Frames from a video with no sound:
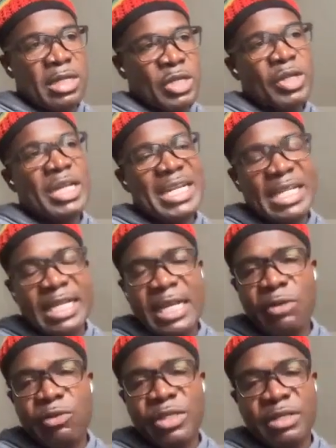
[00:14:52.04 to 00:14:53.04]
young lady
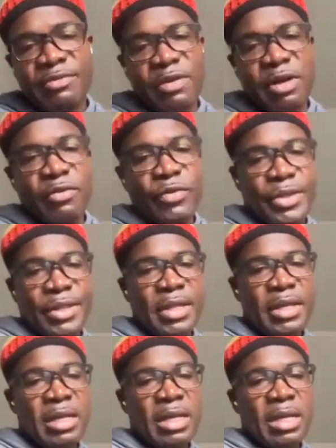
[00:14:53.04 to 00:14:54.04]
that I was involved with,
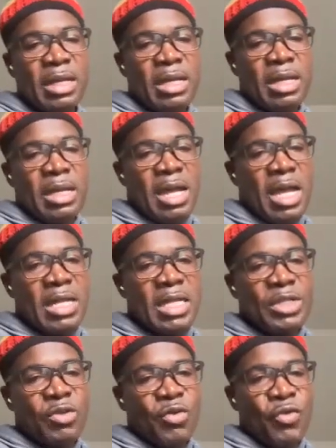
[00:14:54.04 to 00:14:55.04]

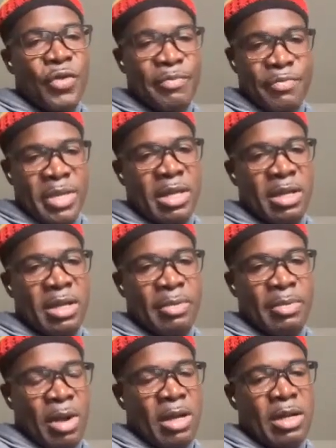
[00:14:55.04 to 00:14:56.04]
and it ripped me
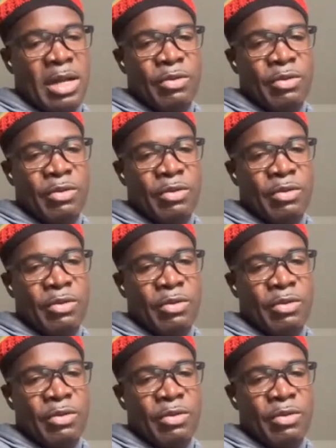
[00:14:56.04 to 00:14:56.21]
apart.